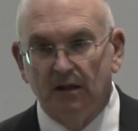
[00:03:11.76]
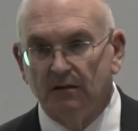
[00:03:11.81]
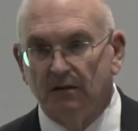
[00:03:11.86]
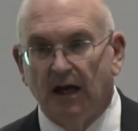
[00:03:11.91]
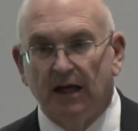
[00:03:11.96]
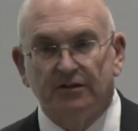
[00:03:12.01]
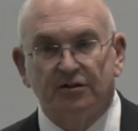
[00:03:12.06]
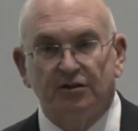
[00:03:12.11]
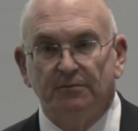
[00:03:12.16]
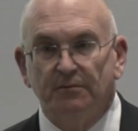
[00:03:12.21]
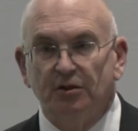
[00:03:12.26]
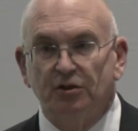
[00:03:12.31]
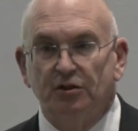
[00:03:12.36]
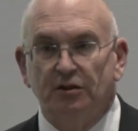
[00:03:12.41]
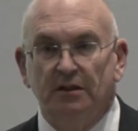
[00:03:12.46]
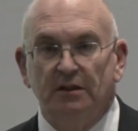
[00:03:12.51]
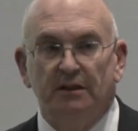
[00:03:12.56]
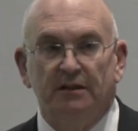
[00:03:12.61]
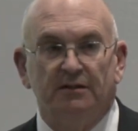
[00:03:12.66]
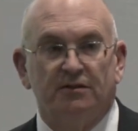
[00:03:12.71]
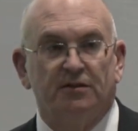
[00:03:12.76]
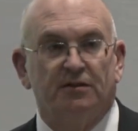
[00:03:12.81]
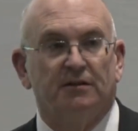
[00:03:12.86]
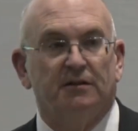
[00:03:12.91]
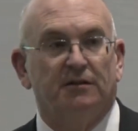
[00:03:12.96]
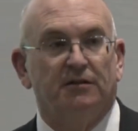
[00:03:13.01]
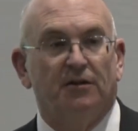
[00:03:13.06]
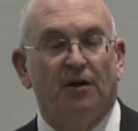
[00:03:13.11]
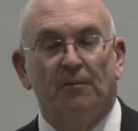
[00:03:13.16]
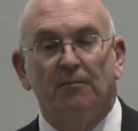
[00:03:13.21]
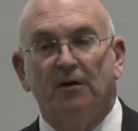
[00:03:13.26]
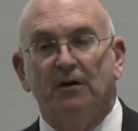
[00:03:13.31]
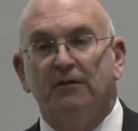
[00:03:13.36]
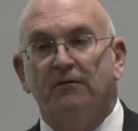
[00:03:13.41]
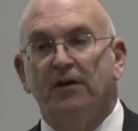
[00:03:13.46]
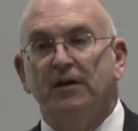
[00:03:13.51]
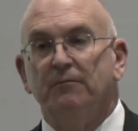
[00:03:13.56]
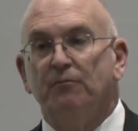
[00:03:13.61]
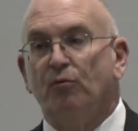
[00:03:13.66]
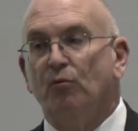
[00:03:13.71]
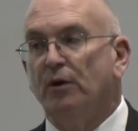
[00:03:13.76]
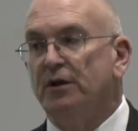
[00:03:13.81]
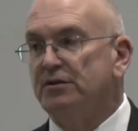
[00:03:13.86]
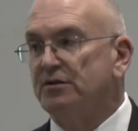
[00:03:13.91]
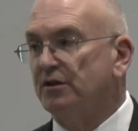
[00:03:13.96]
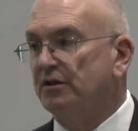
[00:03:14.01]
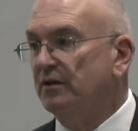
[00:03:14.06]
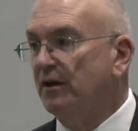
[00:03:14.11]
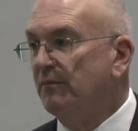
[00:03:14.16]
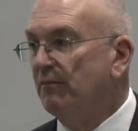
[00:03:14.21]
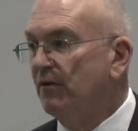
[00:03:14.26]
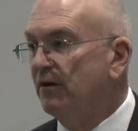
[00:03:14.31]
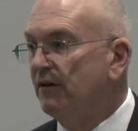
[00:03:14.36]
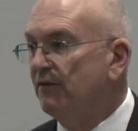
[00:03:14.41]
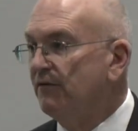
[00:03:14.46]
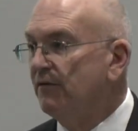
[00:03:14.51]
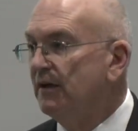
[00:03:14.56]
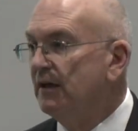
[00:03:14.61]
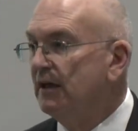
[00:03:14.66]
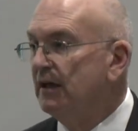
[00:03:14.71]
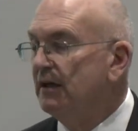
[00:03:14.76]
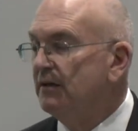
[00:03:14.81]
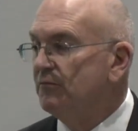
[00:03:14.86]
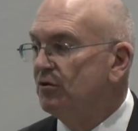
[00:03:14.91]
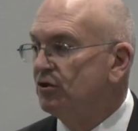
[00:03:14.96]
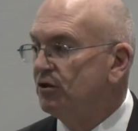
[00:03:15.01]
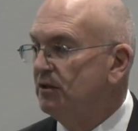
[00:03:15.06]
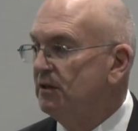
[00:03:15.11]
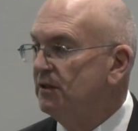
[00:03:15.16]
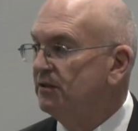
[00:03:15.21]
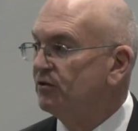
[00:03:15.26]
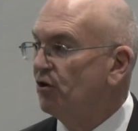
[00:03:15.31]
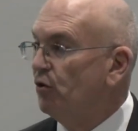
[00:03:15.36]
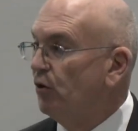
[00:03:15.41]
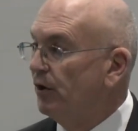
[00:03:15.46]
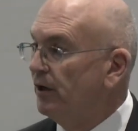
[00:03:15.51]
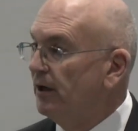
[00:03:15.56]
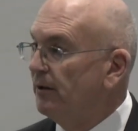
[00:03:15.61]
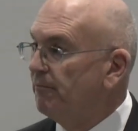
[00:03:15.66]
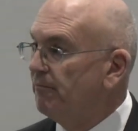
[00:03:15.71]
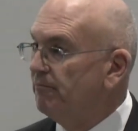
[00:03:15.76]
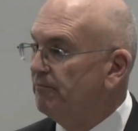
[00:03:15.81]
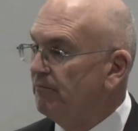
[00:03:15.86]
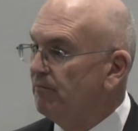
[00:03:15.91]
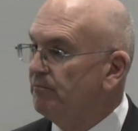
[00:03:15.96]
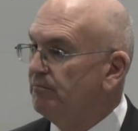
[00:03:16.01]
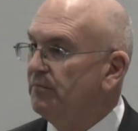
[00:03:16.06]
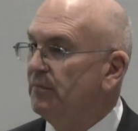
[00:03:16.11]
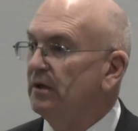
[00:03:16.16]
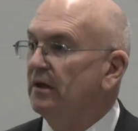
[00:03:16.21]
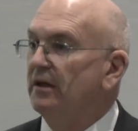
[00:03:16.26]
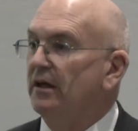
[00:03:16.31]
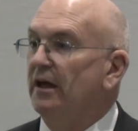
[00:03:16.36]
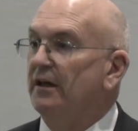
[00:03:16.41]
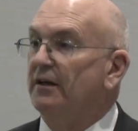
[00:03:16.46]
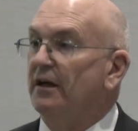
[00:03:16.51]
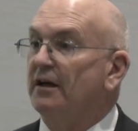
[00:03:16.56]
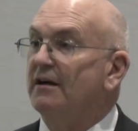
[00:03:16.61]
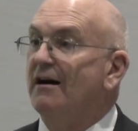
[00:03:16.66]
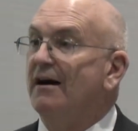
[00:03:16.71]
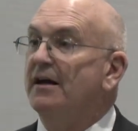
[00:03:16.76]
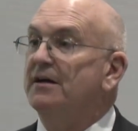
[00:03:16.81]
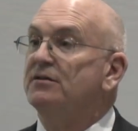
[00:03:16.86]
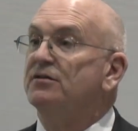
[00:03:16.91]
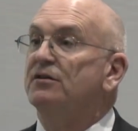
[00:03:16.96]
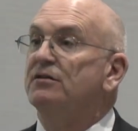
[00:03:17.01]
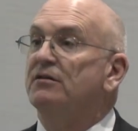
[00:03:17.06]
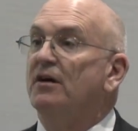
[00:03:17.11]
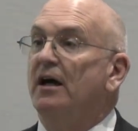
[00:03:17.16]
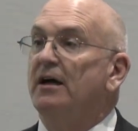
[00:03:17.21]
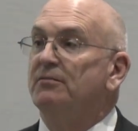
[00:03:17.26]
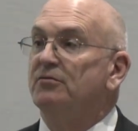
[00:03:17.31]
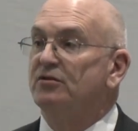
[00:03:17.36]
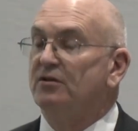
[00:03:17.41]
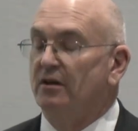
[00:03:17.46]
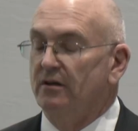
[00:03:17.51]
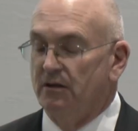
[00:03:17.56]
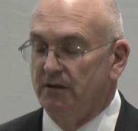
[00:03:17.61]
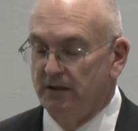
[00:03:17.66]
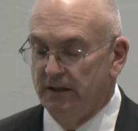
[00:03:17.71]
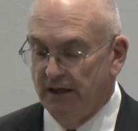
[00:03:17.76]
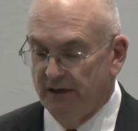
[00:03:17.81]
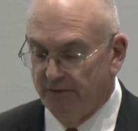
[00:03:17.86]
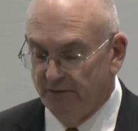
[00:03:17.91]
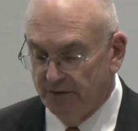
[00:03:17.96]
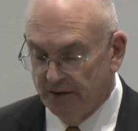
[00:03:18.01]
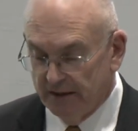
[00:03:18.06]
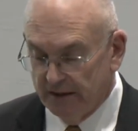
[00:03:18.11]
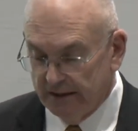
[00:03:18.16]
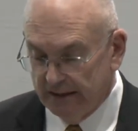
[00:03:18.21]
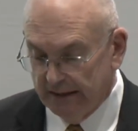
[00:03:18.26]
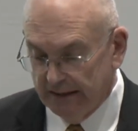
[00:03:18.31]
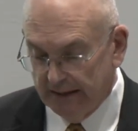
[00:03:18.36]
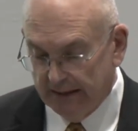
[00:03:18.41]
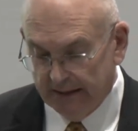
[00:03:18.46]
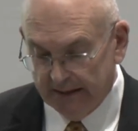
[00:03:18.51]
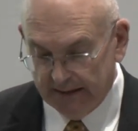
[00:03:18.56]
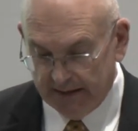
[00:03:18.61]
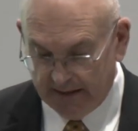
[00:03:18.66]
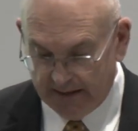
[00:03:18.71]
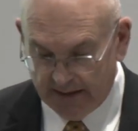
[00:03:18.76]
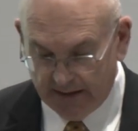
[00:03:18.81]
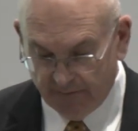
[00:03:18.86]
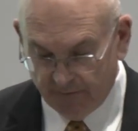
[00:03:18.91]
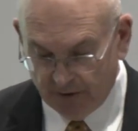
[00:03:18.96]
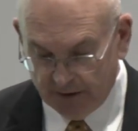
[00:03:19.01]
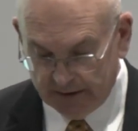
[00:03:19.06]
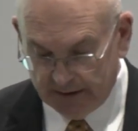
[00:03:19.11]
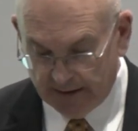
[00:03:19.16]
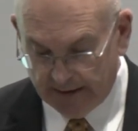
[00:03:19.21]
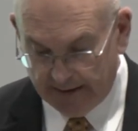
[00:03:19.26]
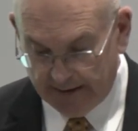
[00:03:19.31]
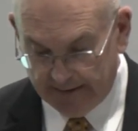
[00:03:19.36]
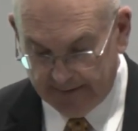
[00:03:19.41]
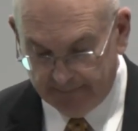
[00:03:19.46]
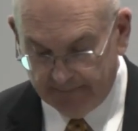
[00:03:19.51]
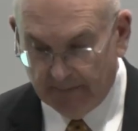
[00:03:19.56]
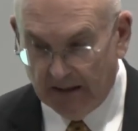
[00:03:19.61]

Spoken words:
Lots of machines, the number of endpoints, the number of machines going up, and the kinds and types every day.